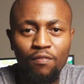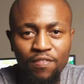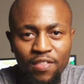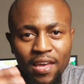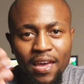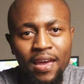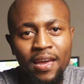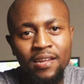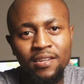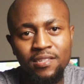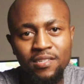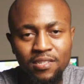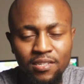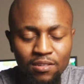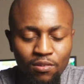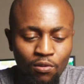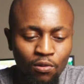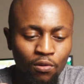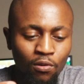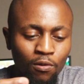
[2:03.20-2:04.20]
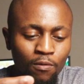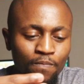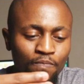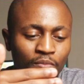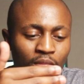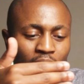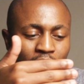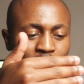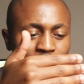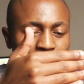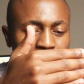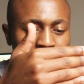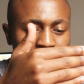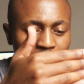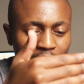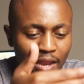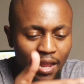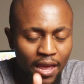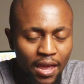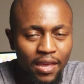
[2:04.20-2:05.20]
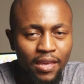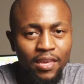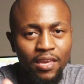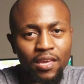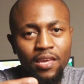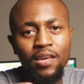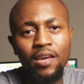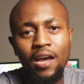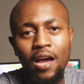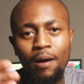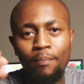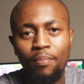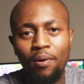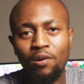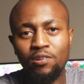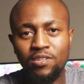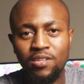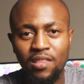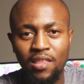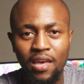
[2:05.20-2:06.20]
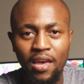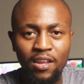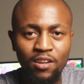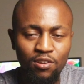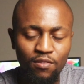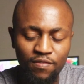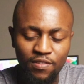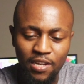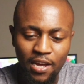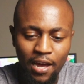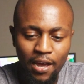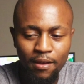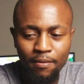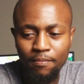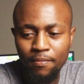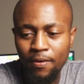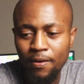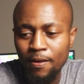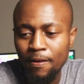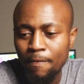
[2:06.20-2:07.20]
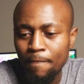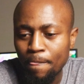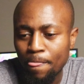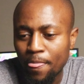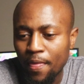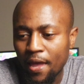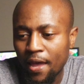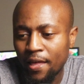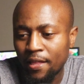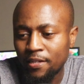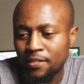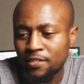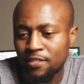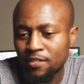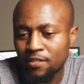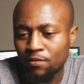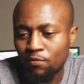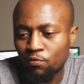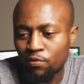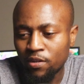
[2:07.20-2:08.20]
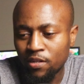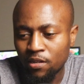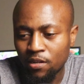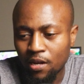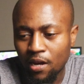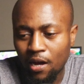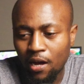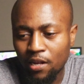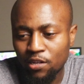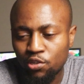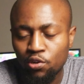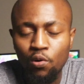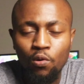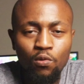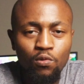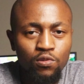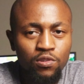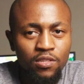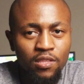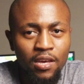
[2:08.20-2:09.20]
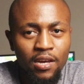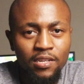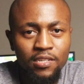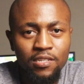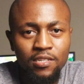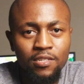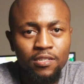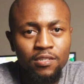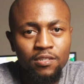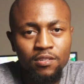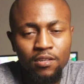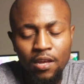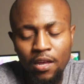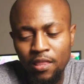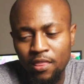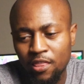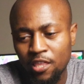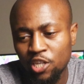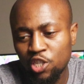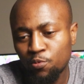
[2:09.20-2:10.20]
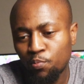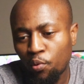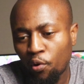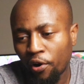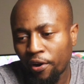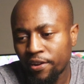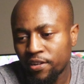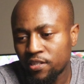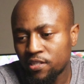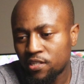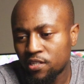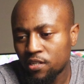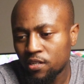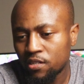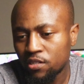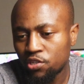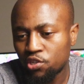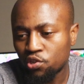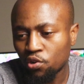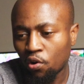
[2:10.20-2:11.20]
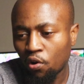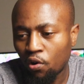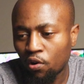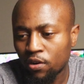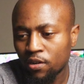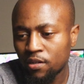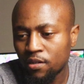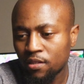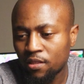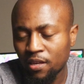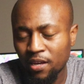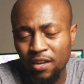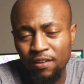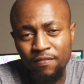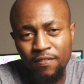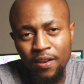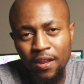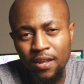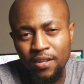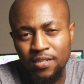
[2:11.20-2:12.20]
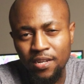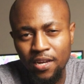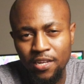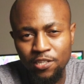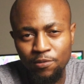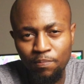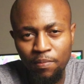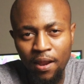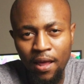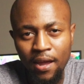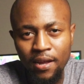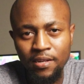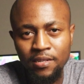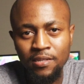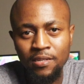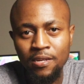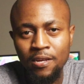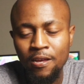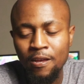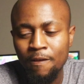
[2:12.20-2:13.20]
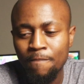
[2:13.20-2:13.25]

of the end or the relaying about the end of time. And we are told that at this point, John the Revelator is blind